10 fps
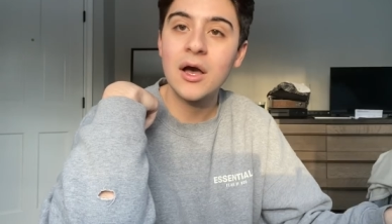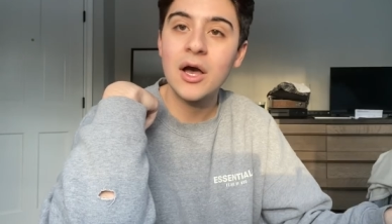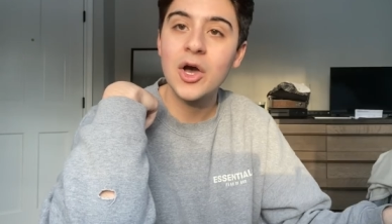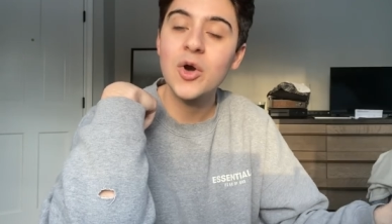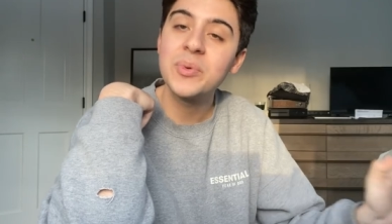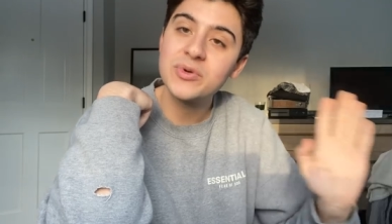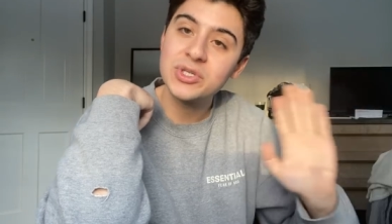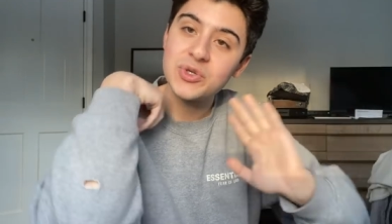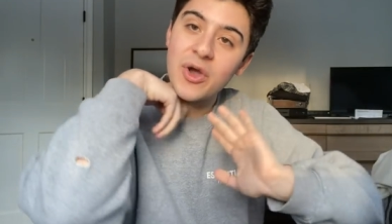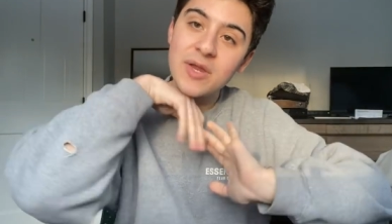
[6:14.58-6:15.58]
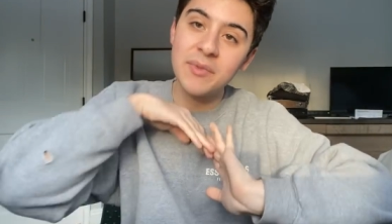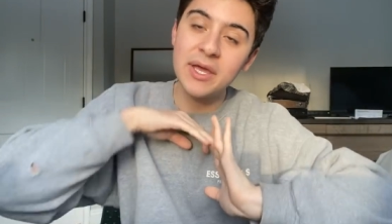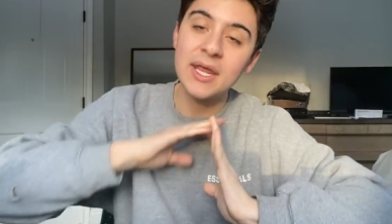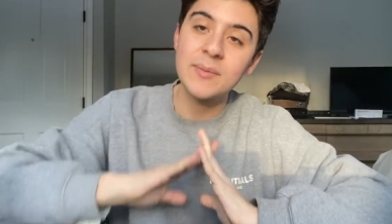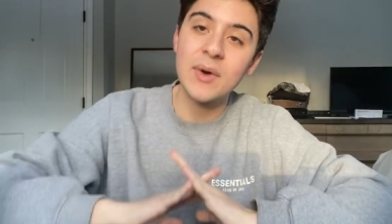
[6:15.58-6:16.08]
I hope you enjoyed
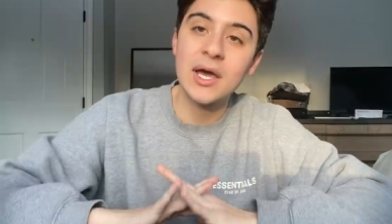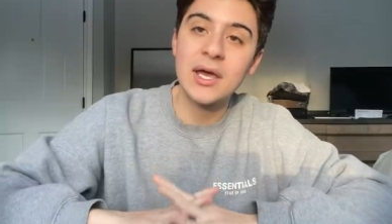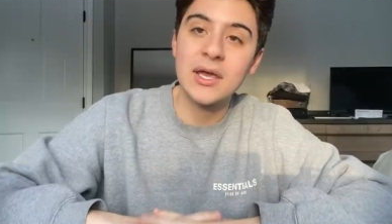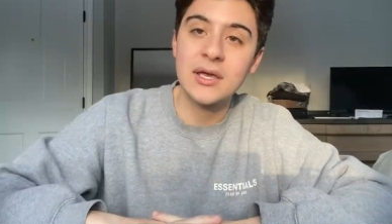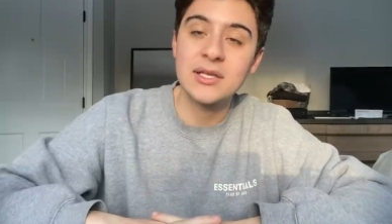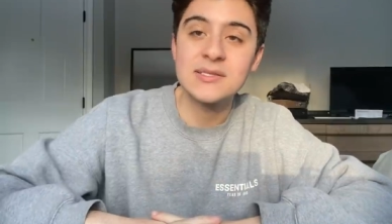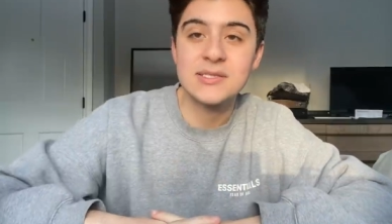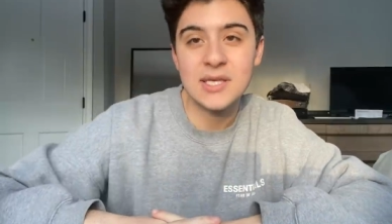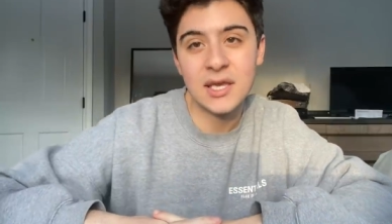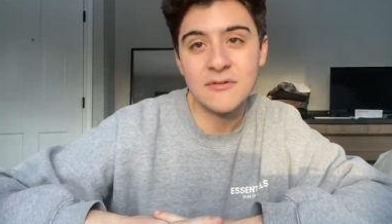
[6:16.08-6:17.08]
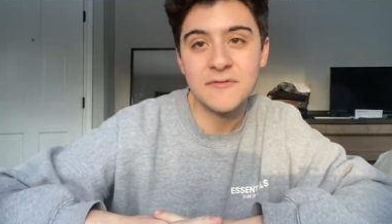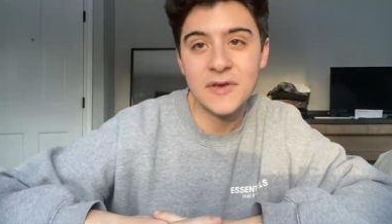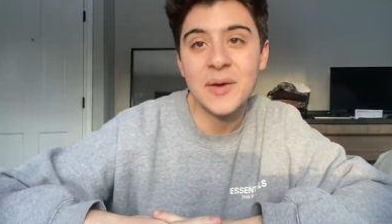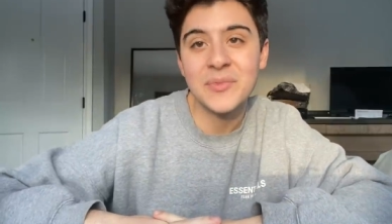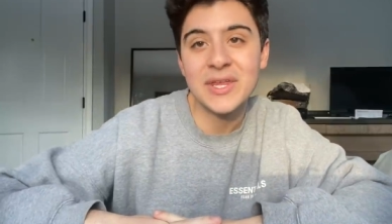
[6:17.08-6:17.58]
meeting my insane
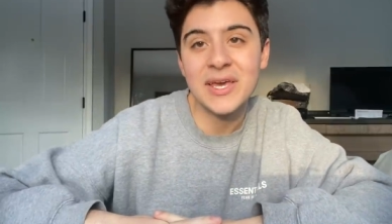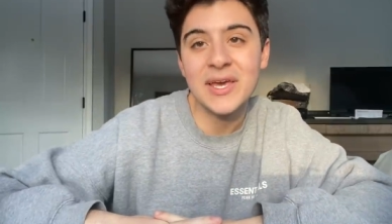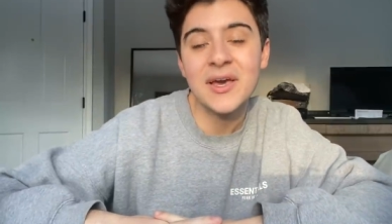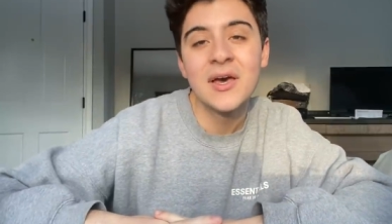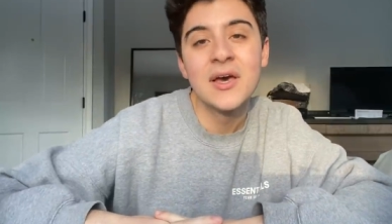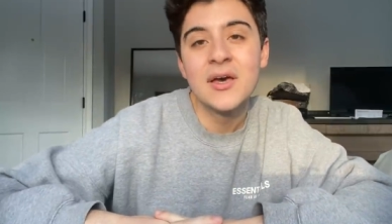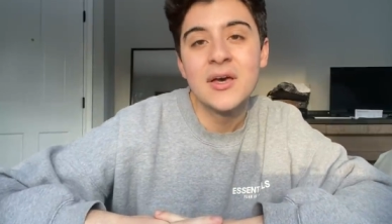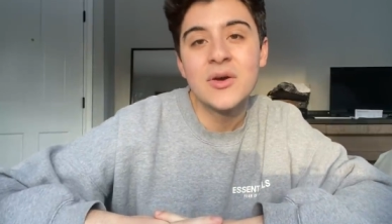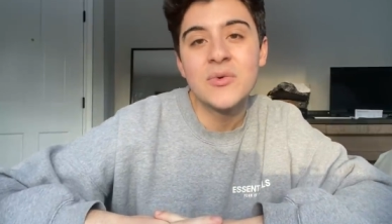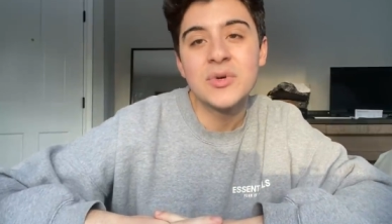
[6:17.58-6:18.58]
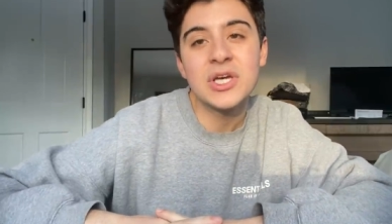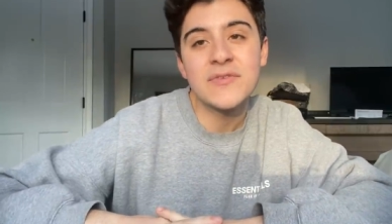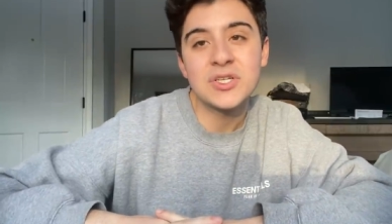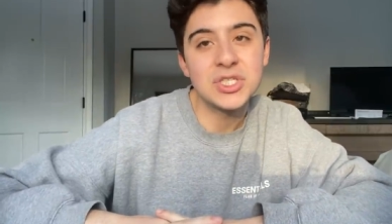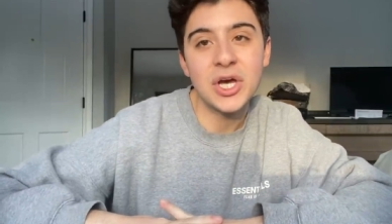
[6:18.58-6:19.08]
family. We should
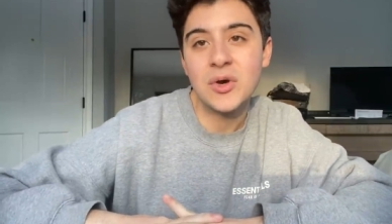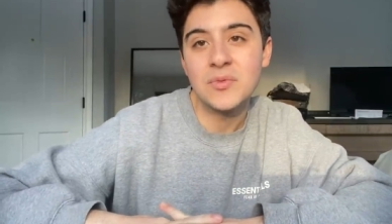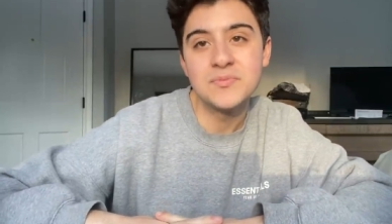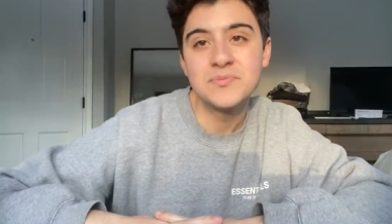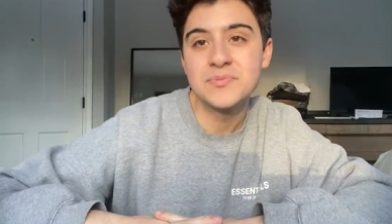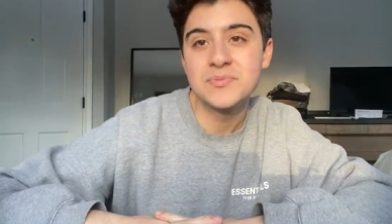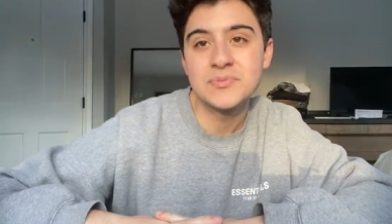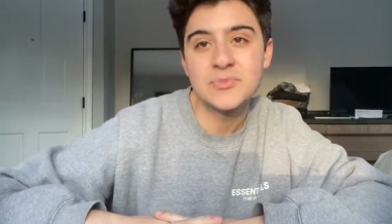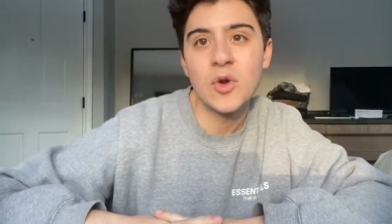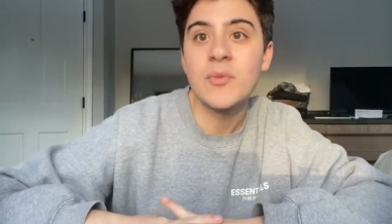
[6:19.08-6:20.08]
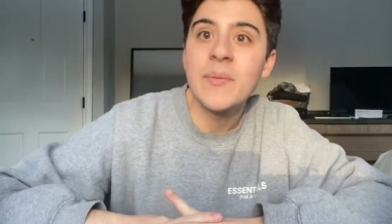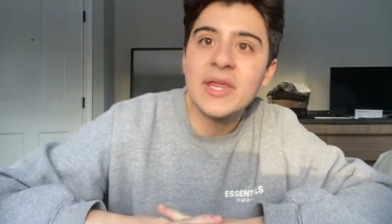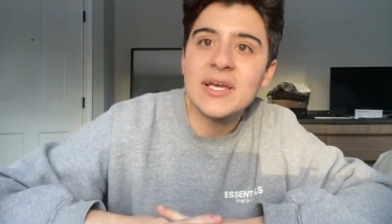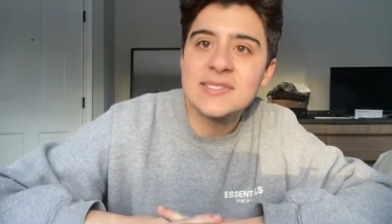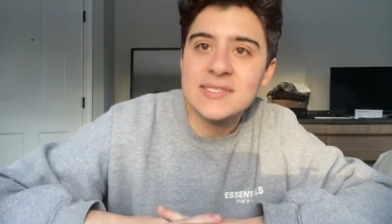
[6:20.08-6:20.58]
have a show. Or maybe
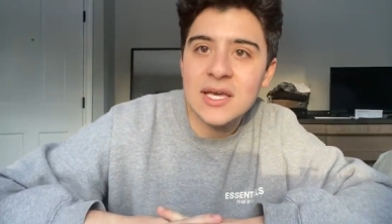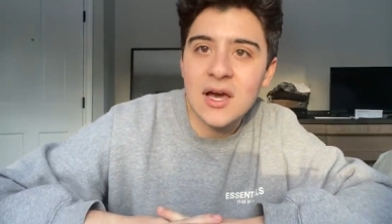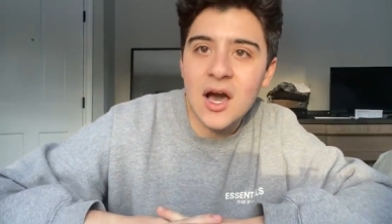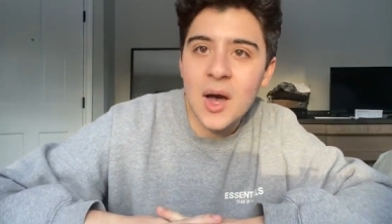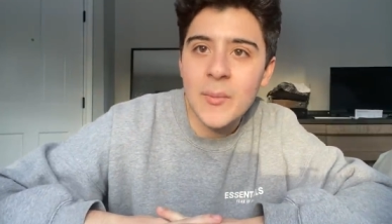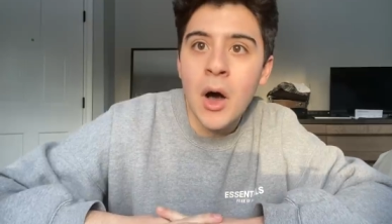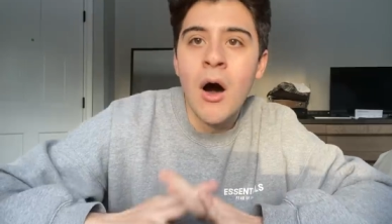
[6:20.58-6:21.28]
like a sitcom.